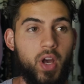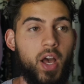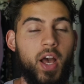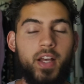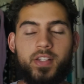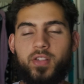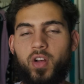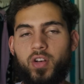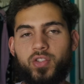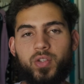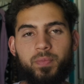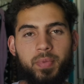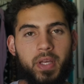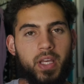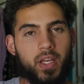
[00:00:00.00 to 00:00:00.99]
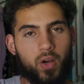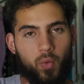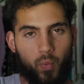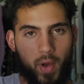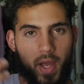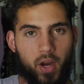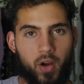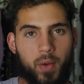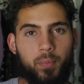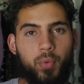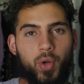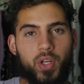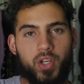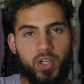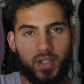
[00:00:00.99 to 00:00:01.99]
As long as you're being aware and
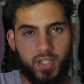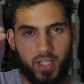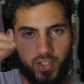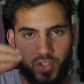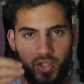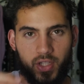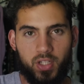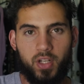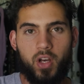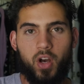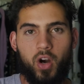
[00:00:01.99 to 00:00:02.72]
putting your attention